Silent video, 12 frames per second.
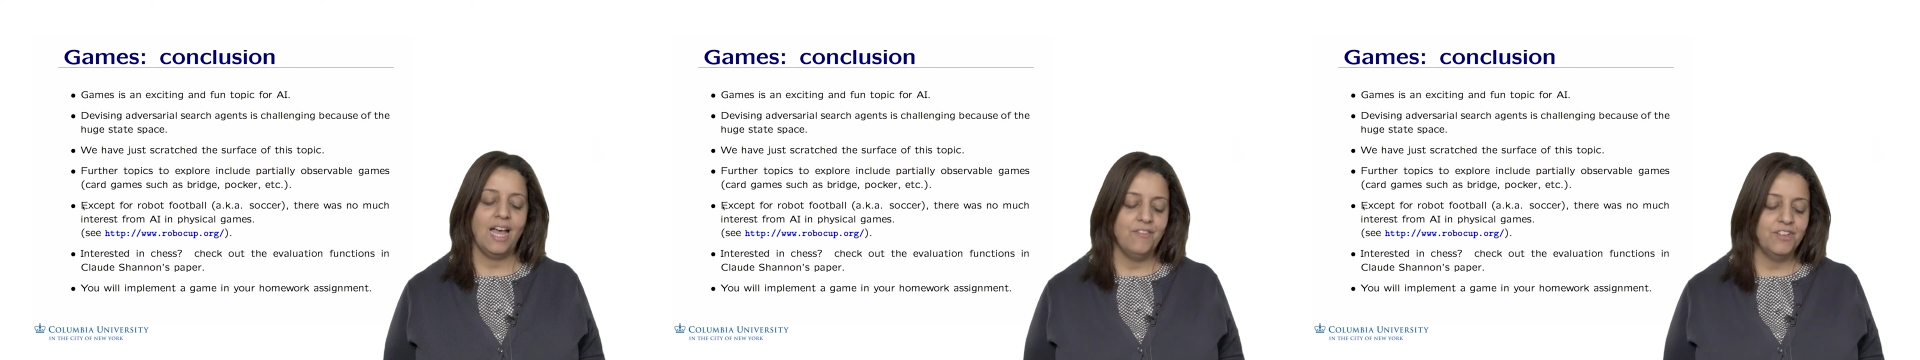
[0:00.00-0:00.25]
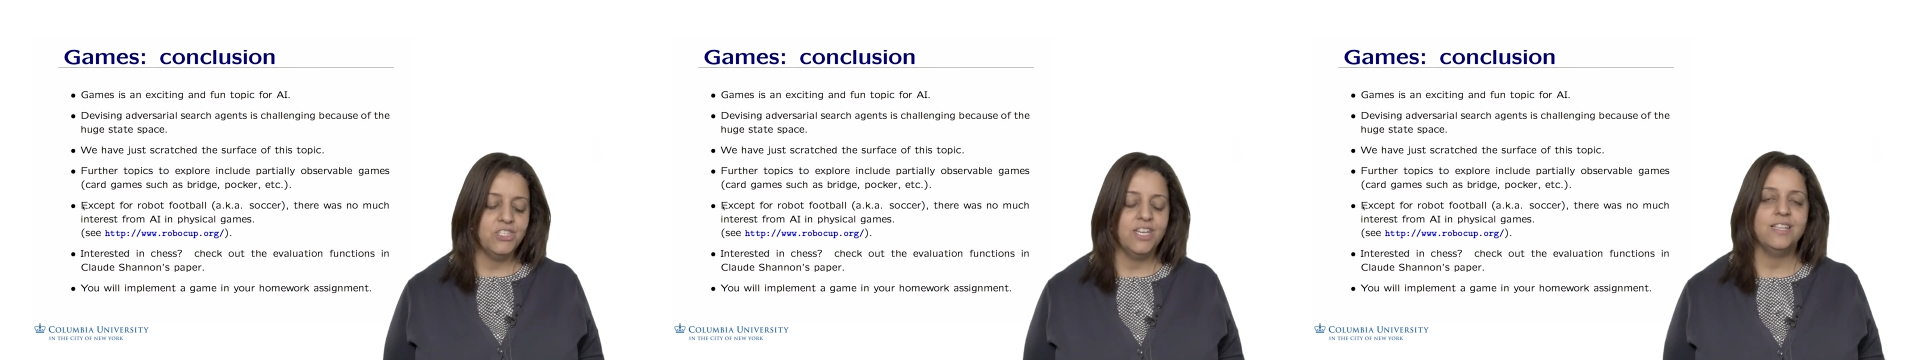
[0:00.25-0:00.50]

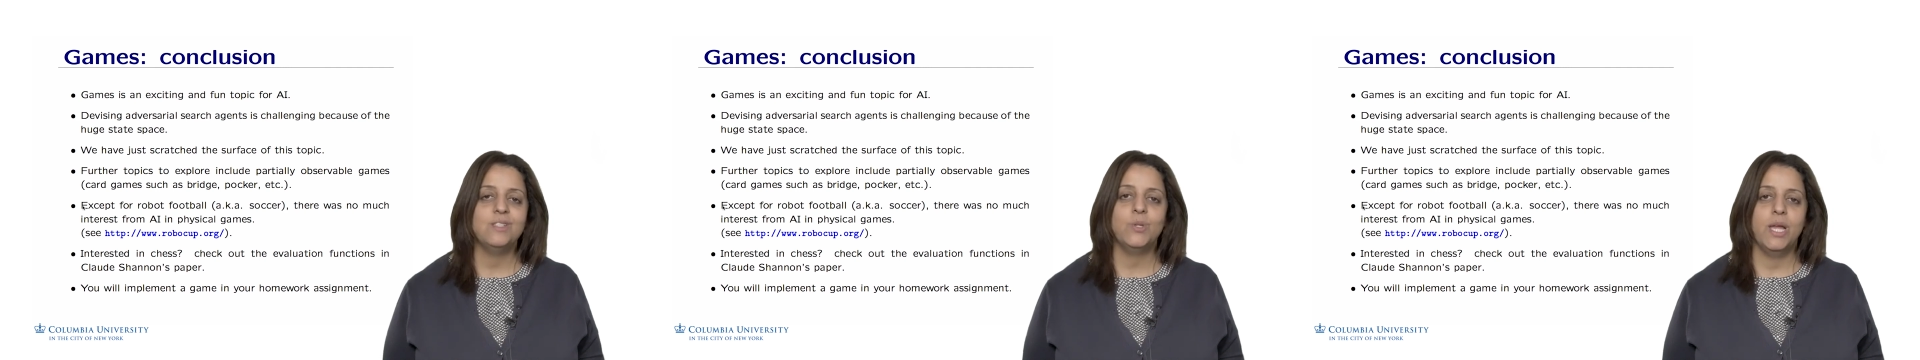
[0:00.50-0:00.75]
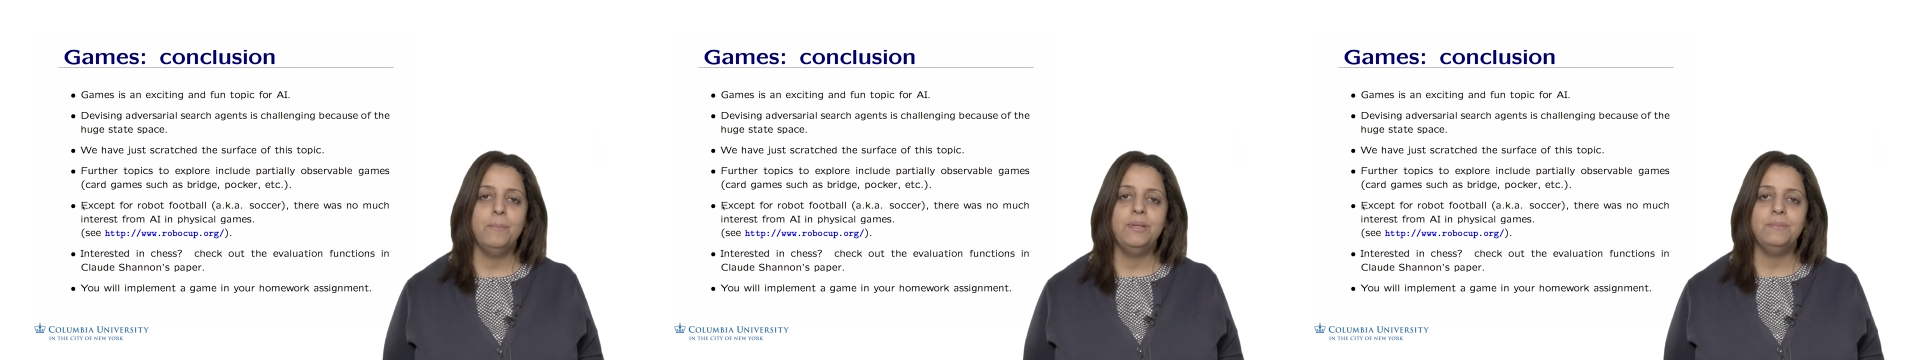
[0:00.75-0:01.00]
have a chance
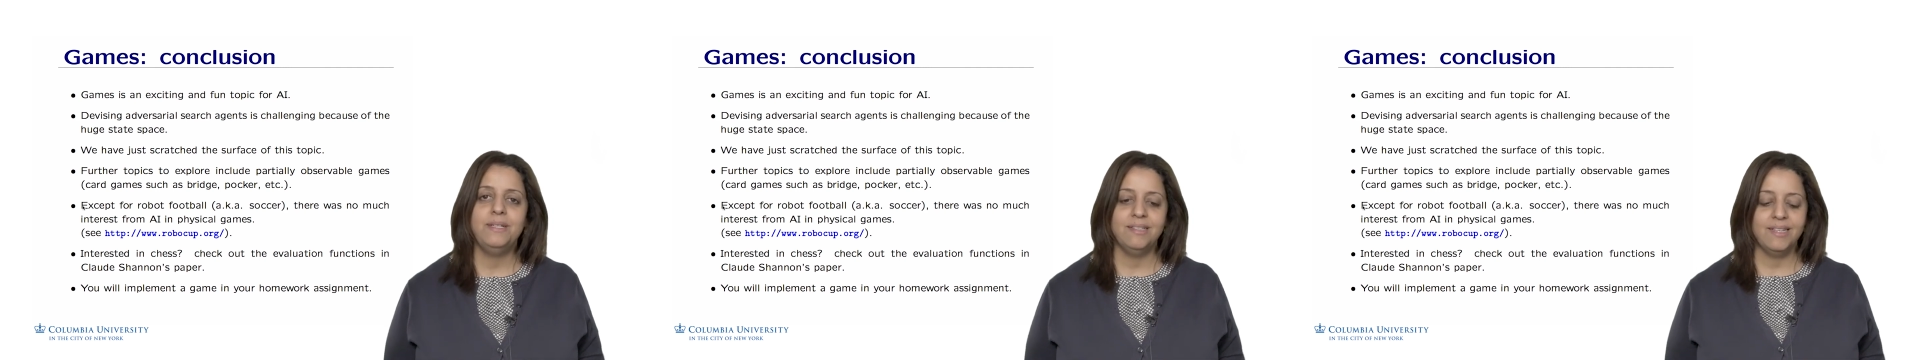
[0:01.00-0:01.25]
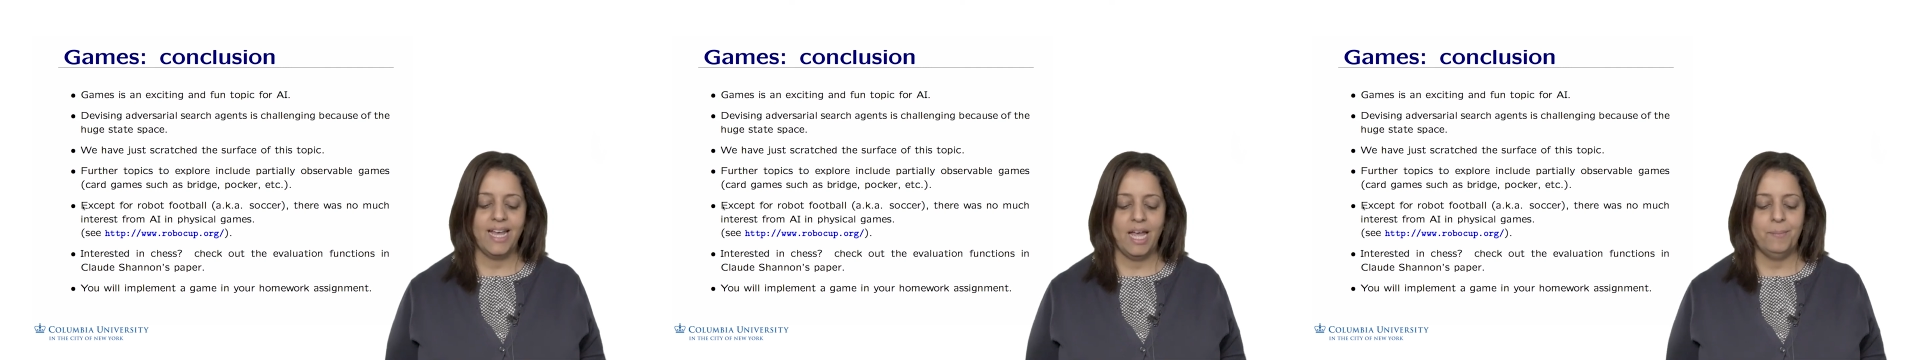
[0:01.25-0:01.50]
to implement
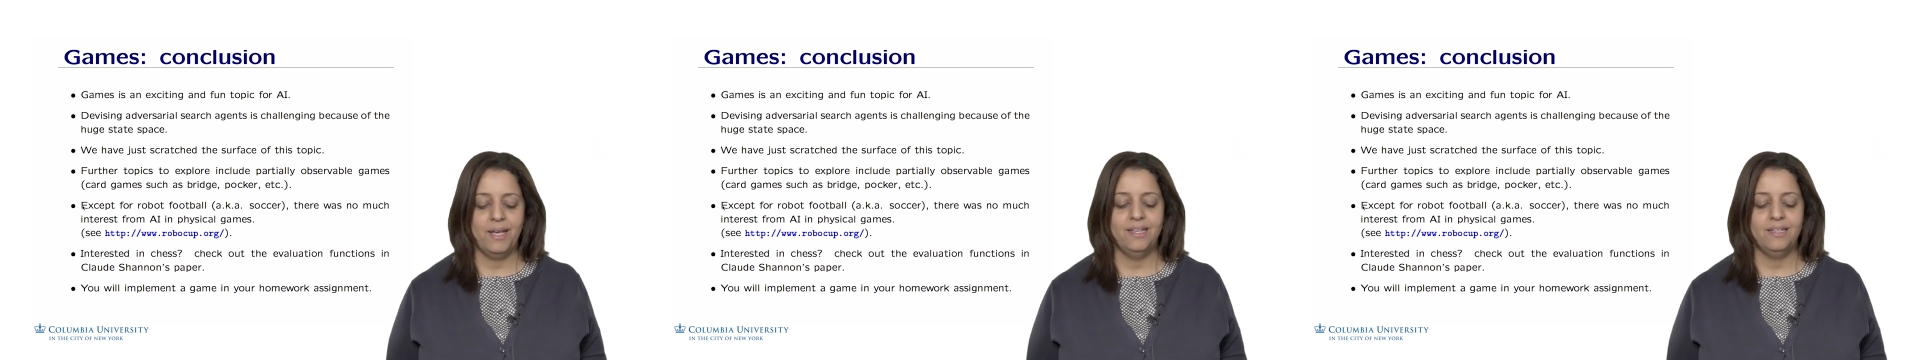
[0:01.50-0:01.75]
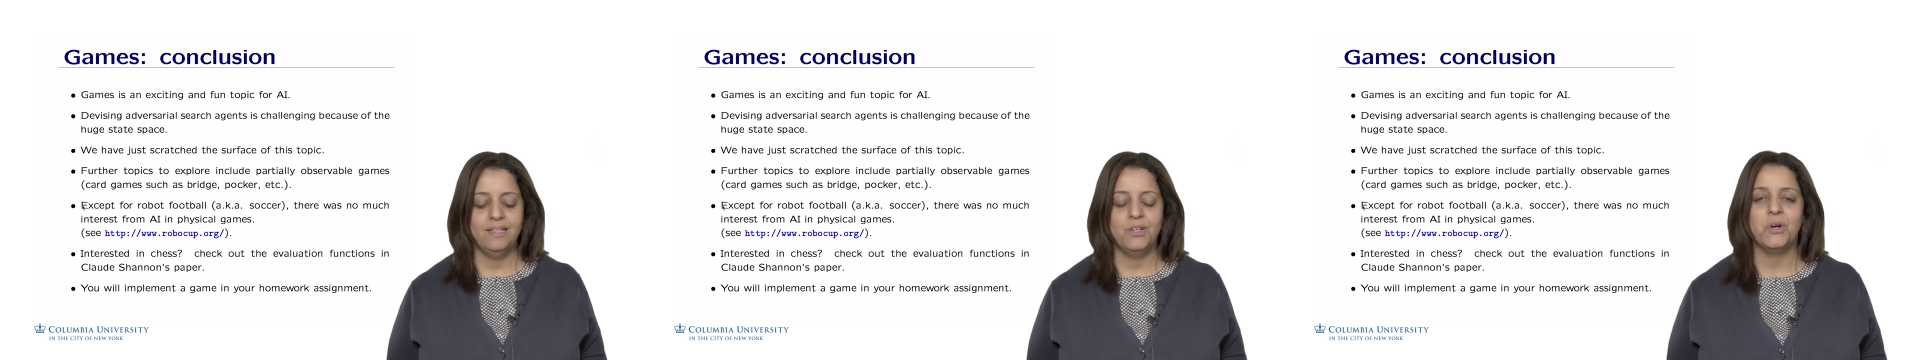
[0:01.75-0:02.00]
a game
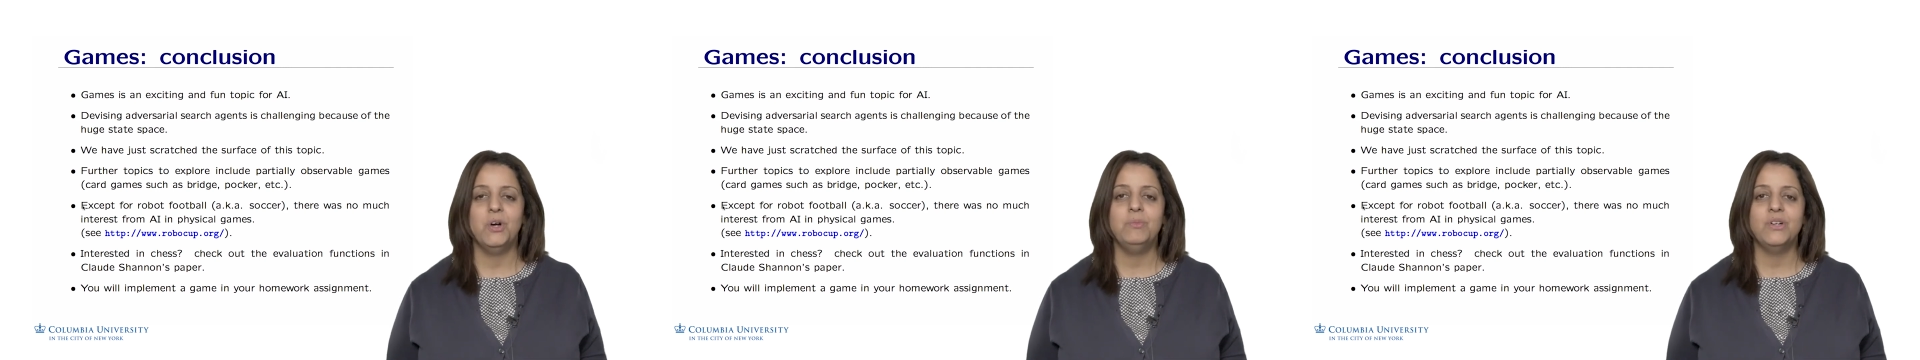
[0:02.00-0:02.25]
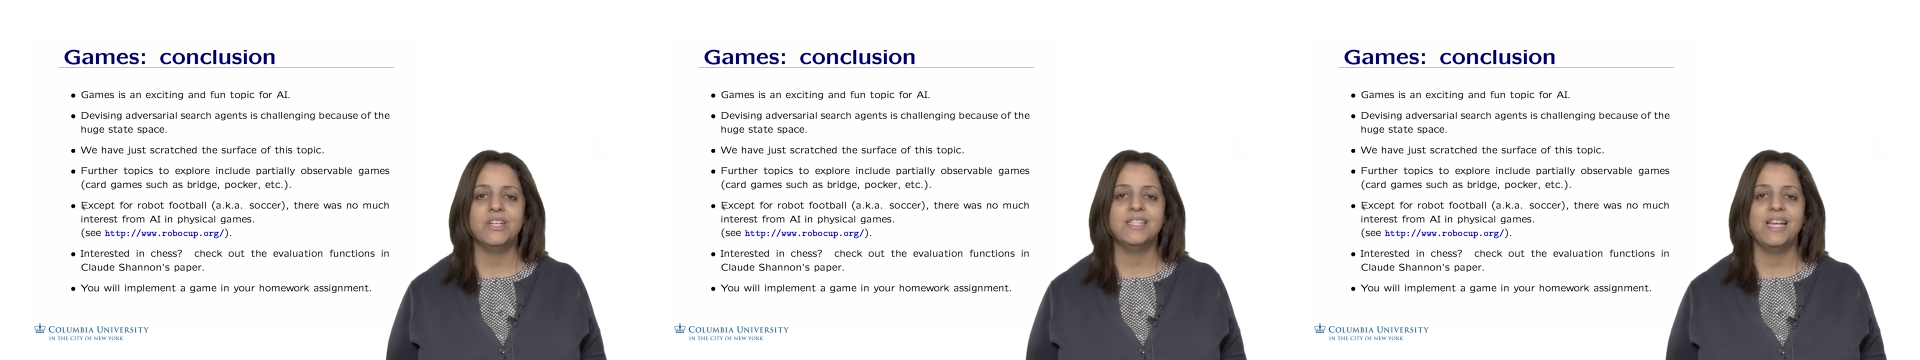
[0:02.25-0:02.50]
in your
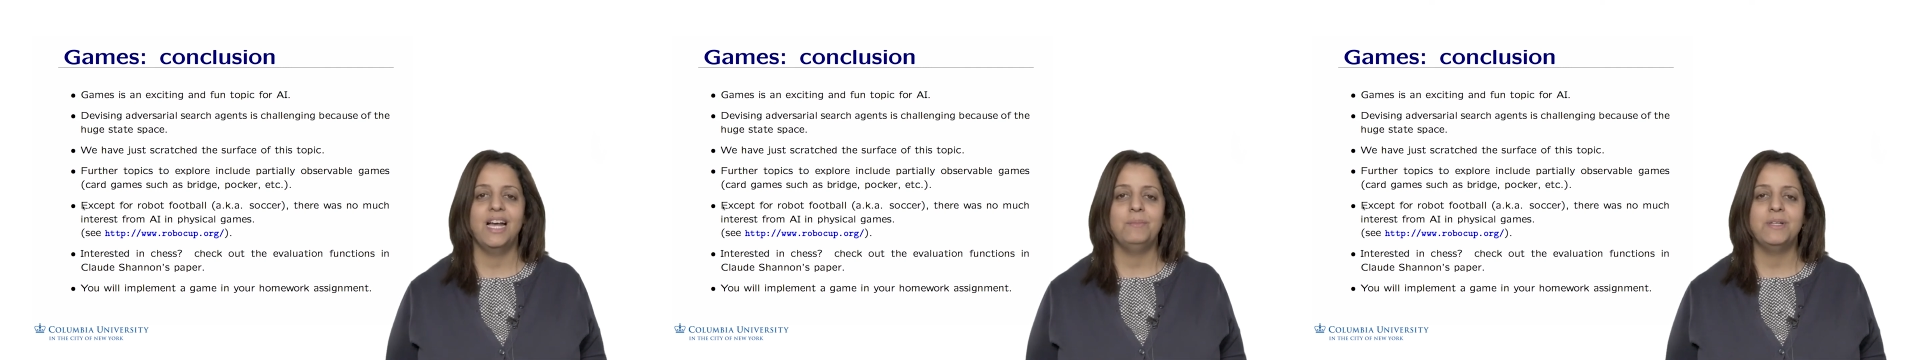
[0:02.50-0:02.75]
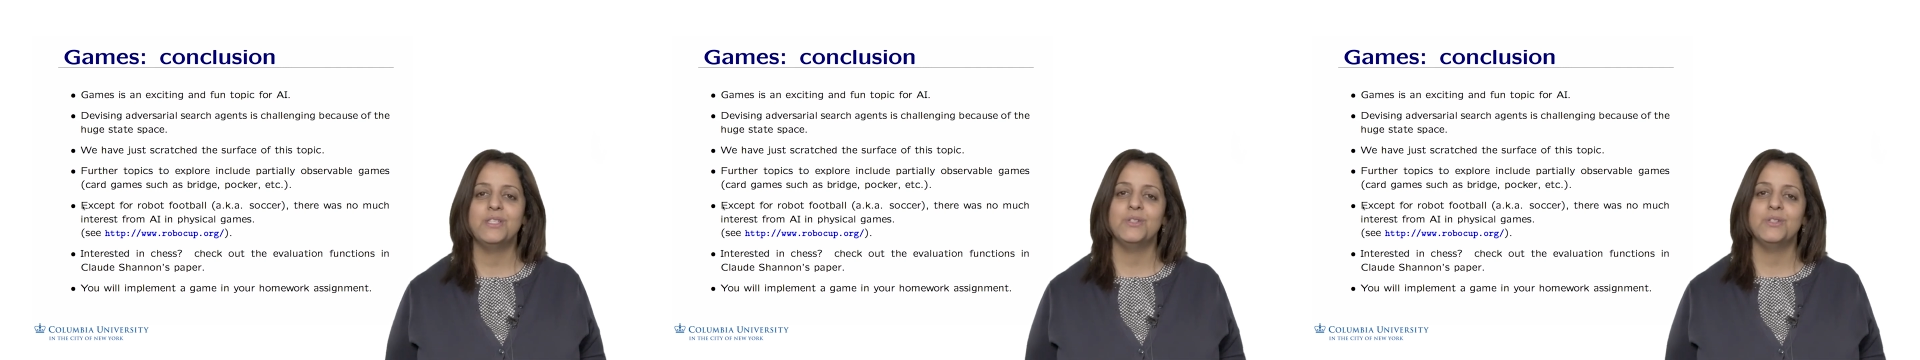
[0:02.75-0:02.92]
homework assignment,